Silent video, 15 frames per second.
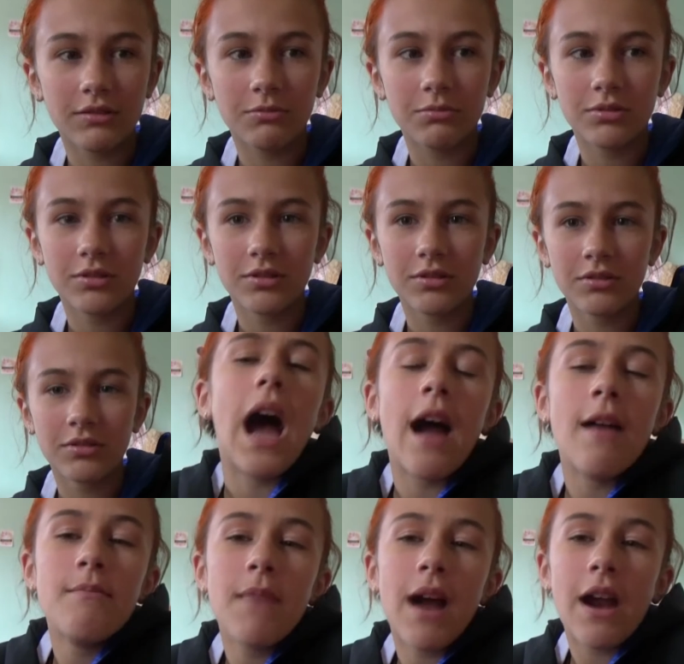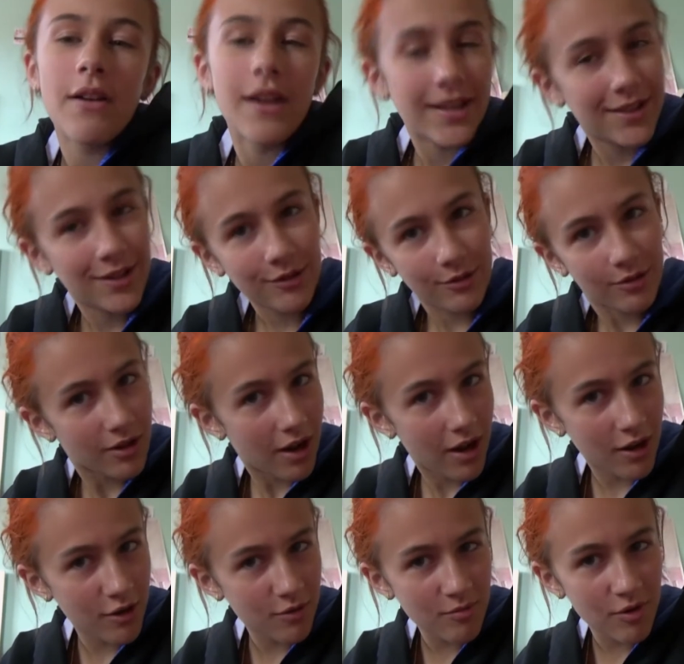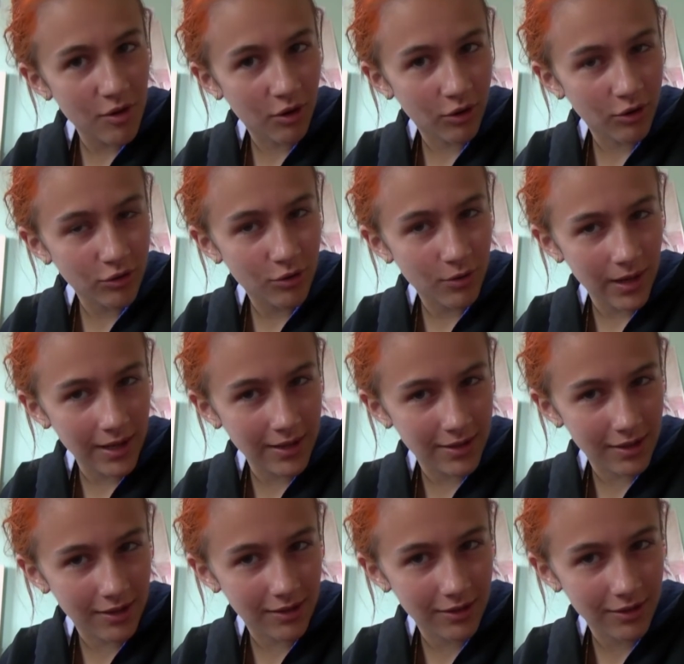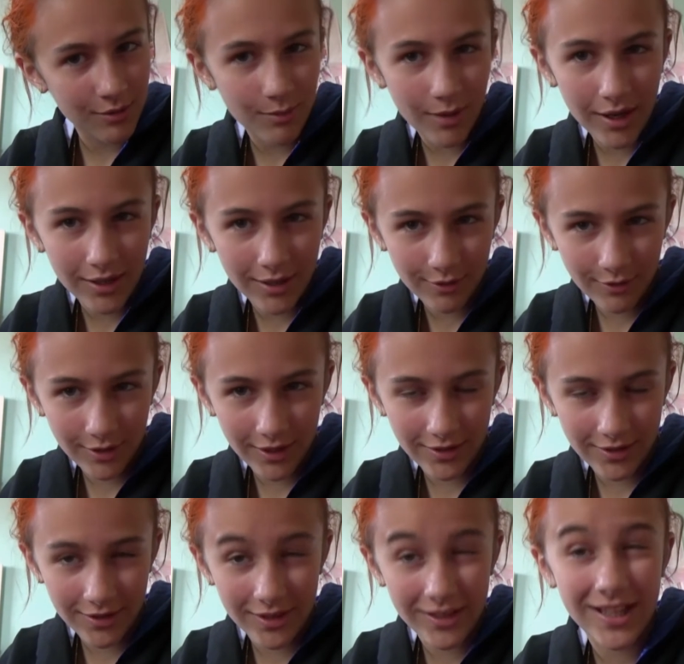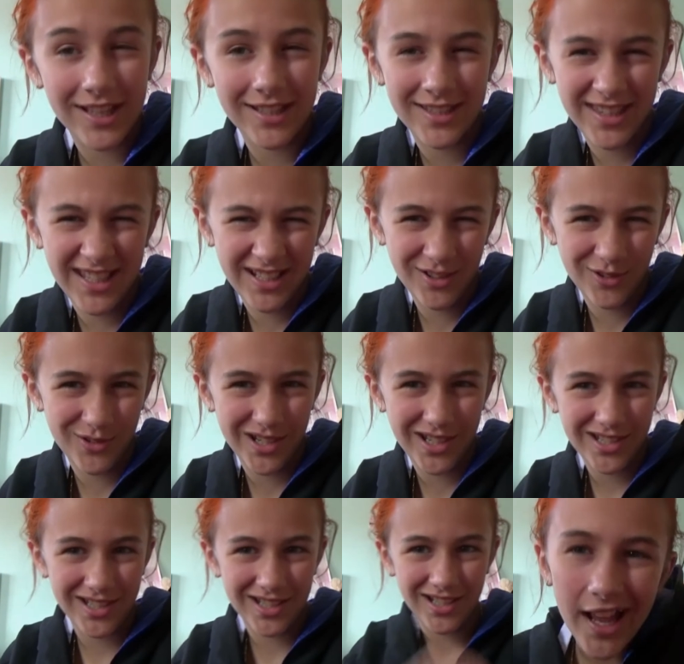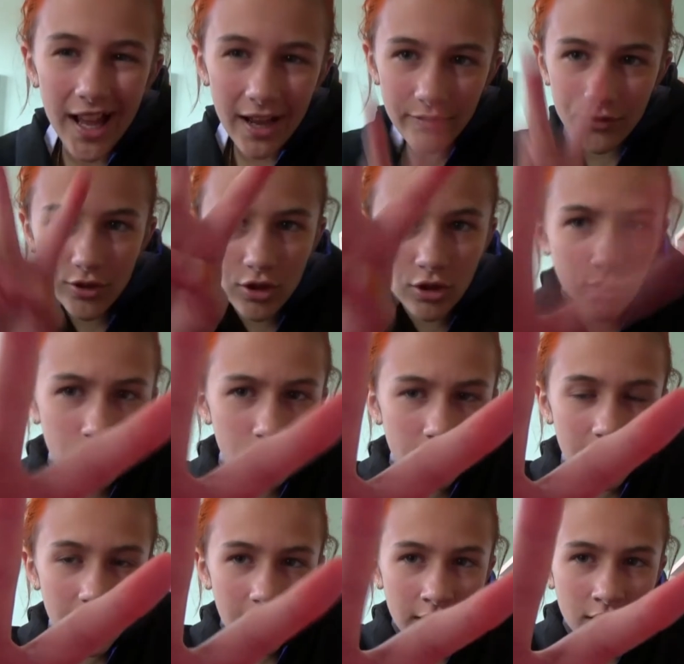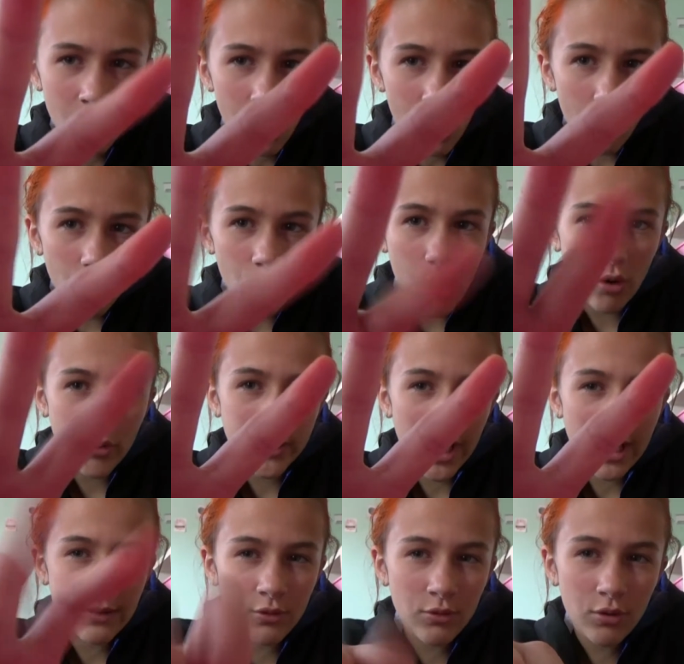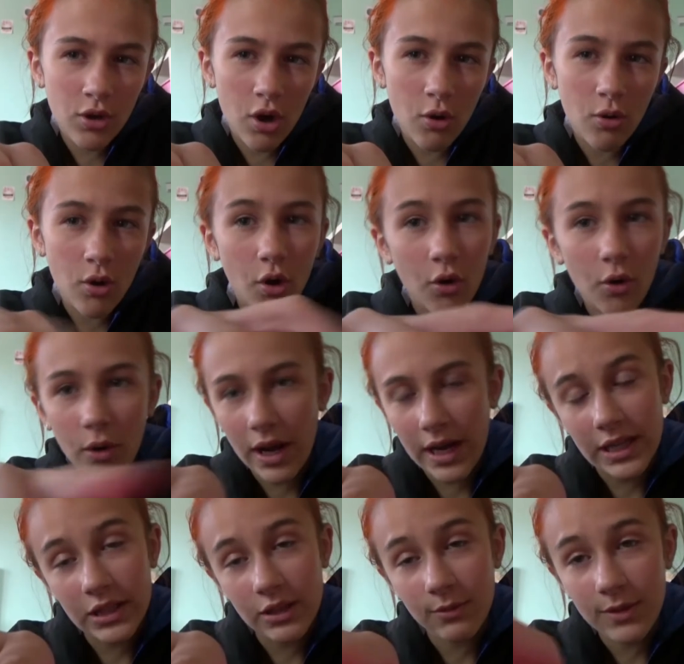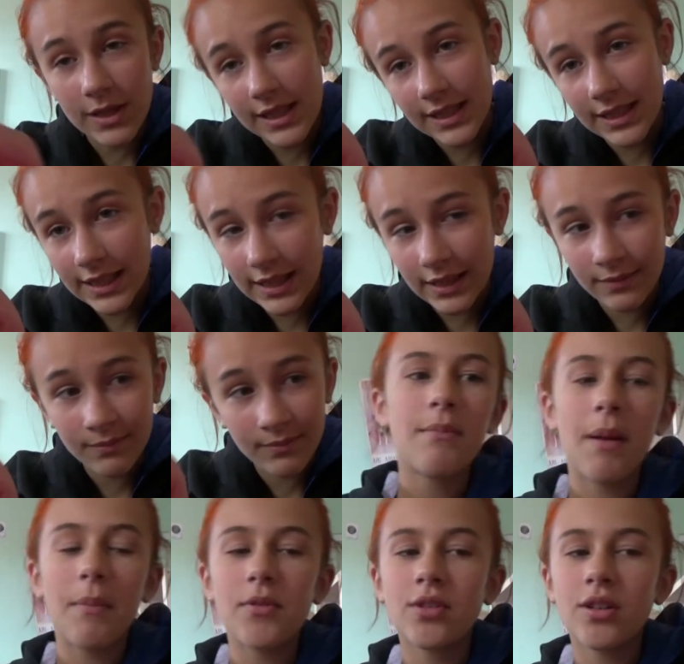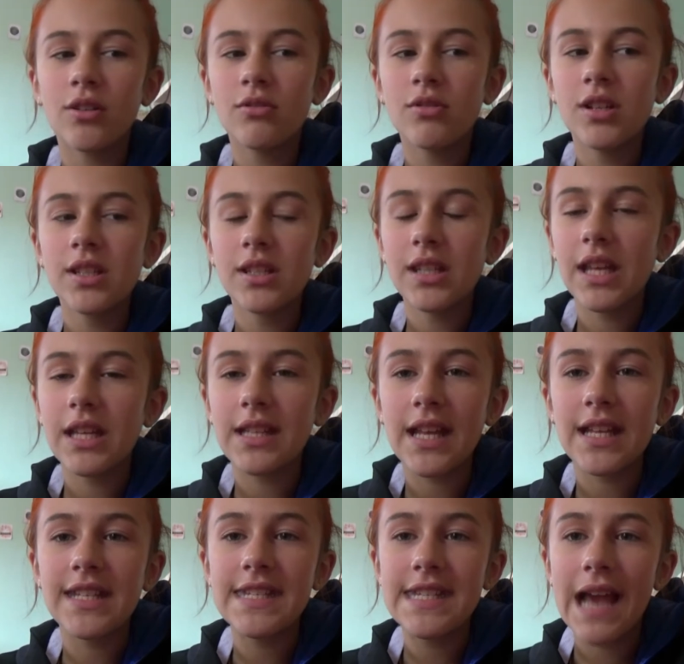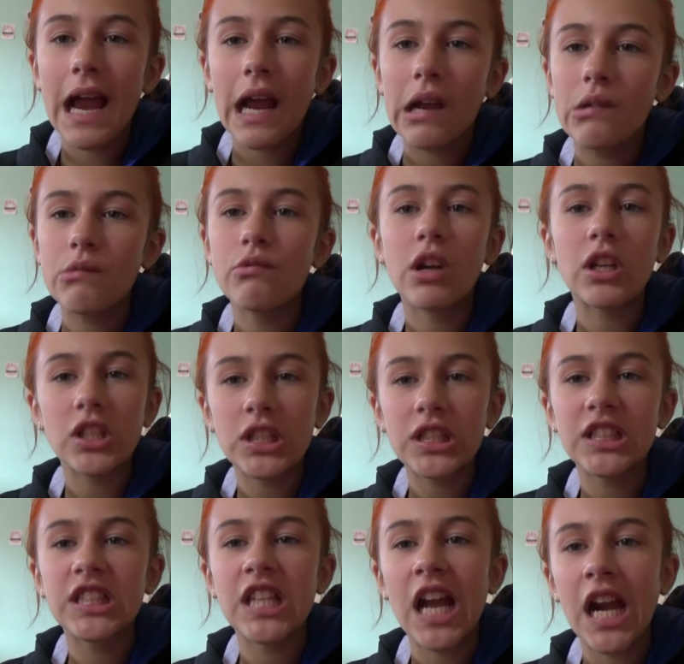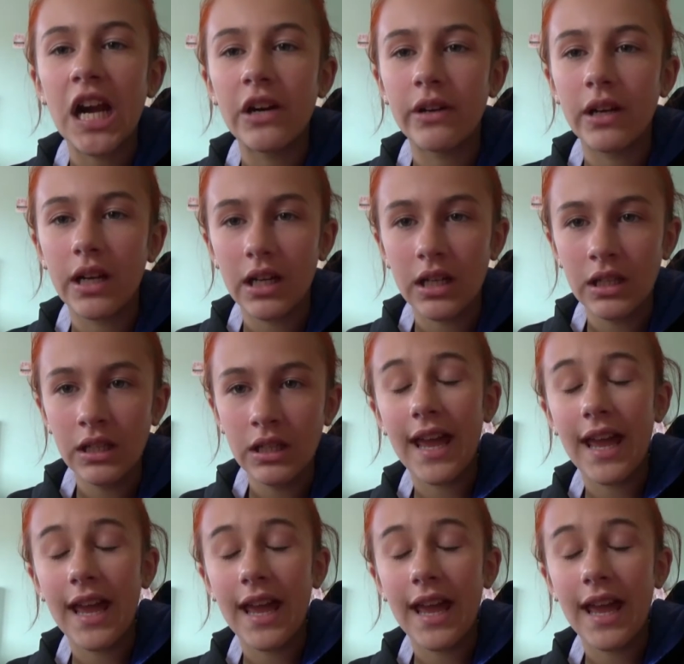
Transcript: Oops. I'm married to Hermione Granger. Hermione Granger, yes, that's Granger. I have two kids, Rose and Hugo Granger Weasley. My Patronus is a Jack Russell Terrier.